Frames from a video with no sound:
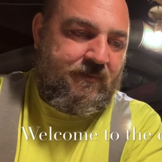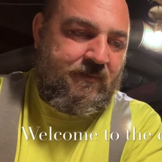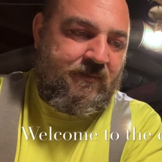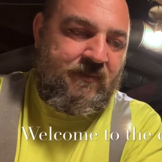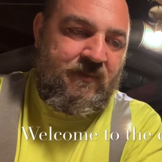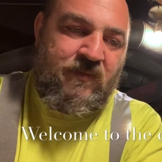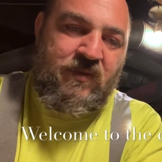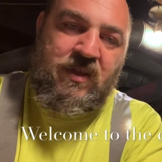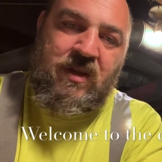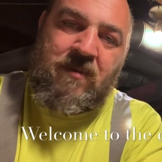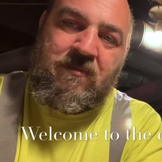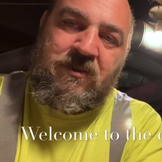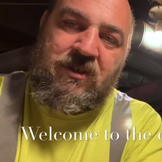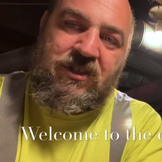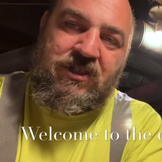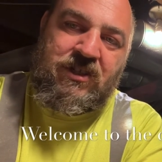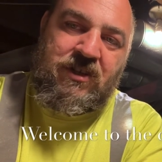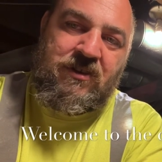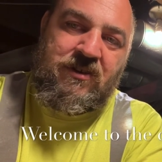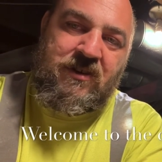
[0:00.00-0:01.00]
so I'm going to
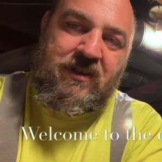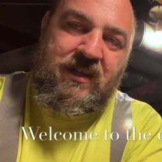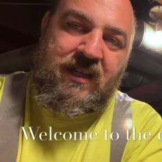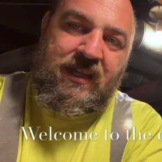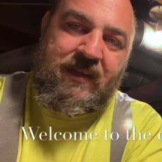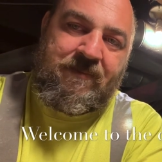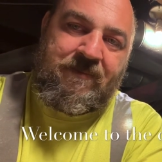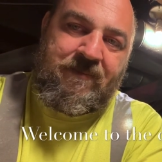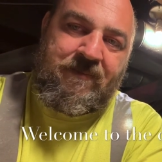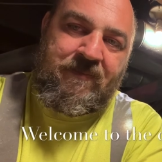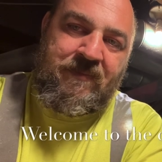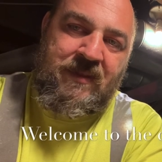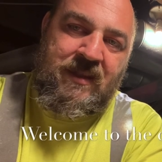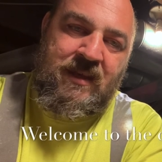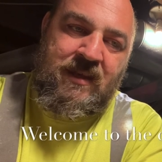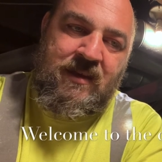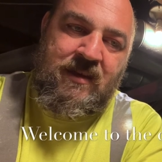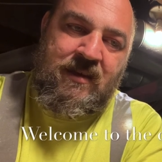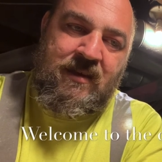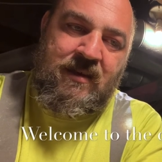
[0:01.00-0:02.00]
show you a clip
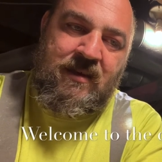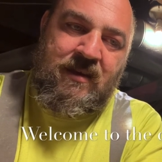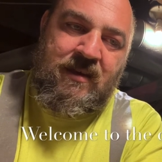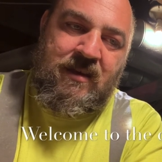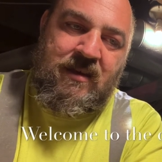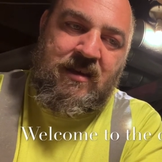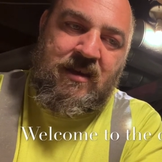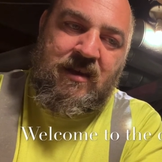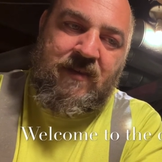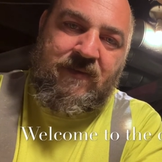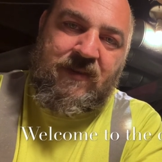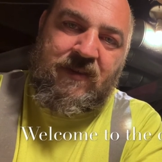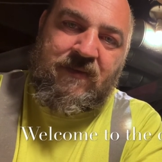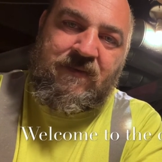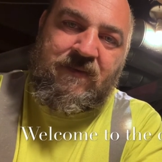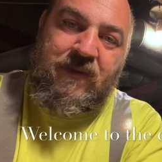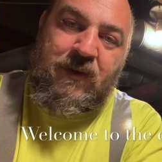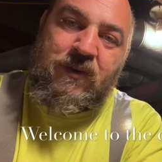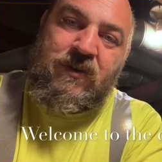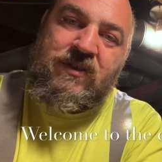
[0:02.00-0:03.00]
of the
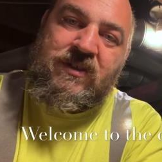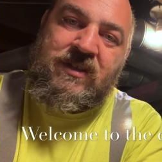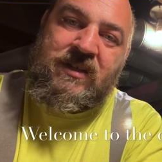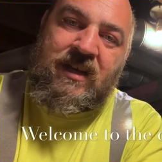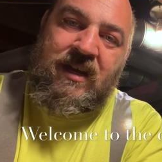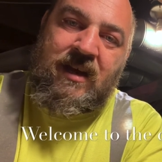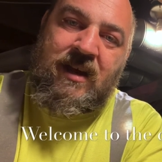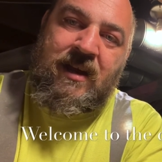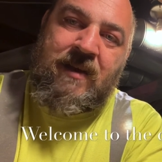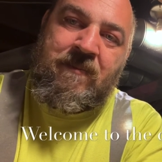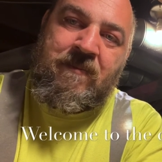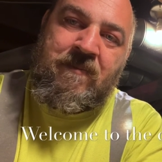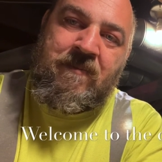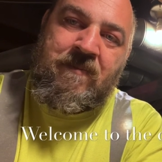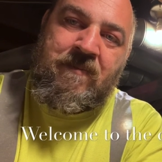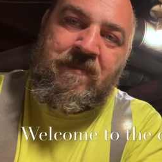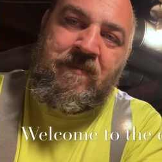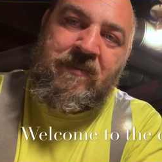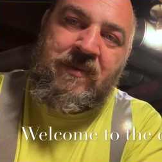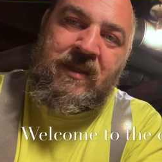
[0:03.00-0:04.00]
first time
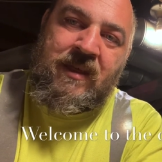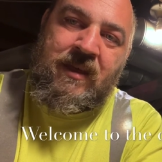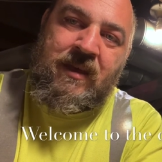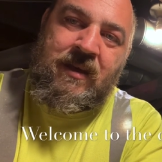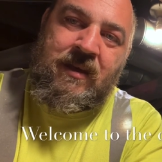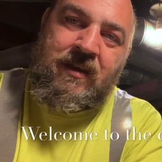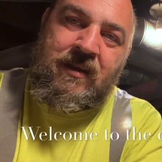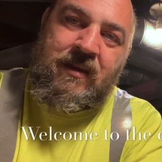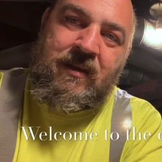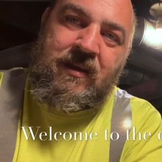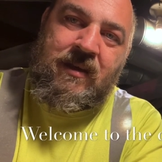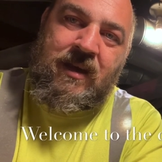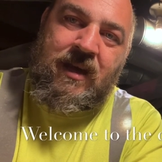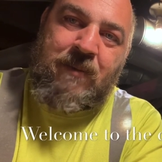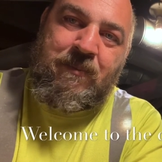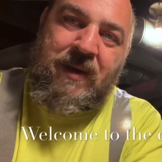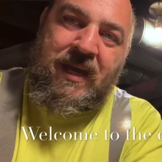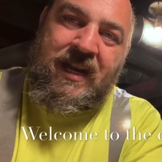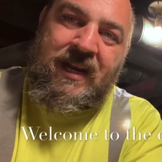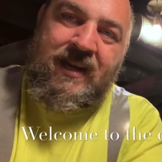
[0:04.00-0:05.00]
I
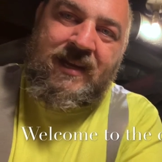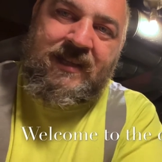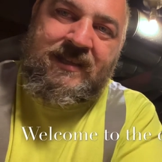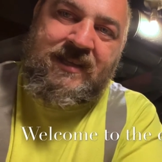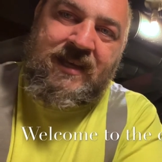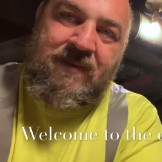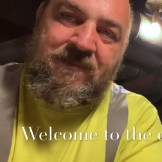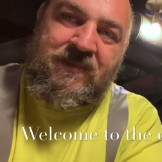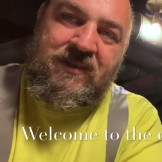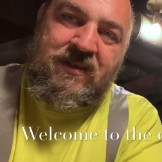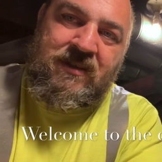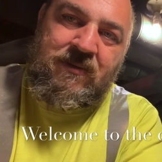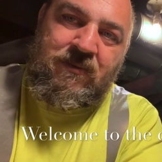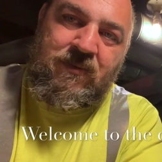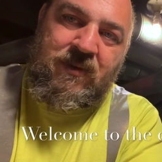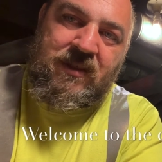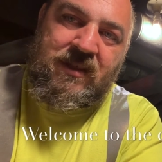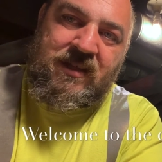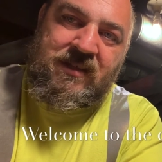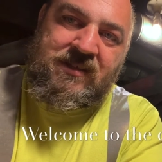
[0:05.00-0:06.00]
made an attempt
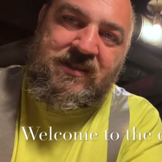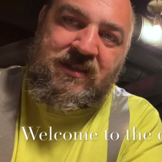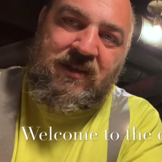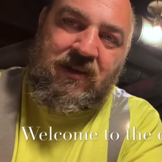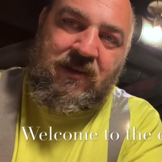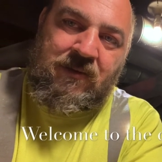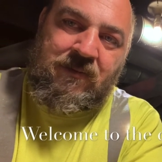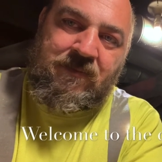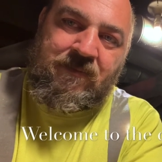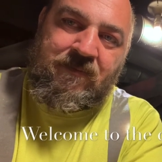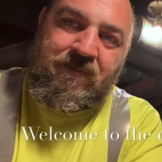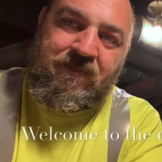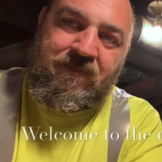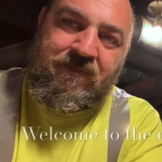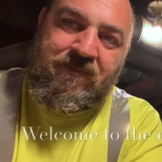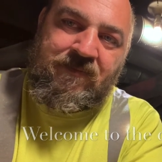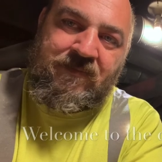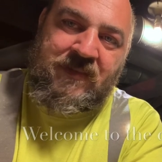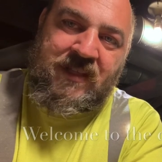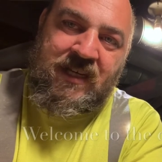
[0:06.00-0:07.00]
with this saw.
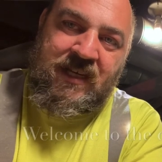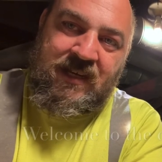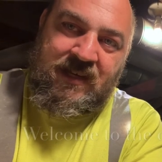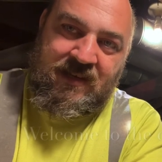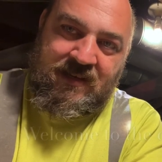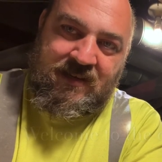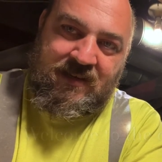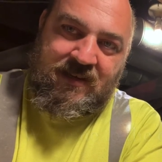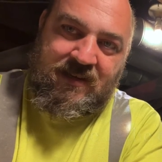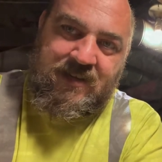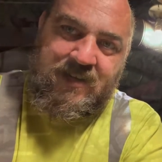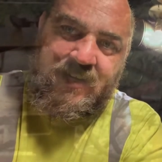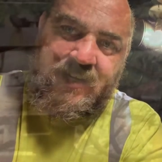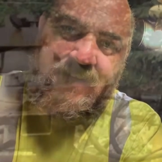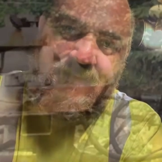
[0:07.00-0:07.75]
All righty.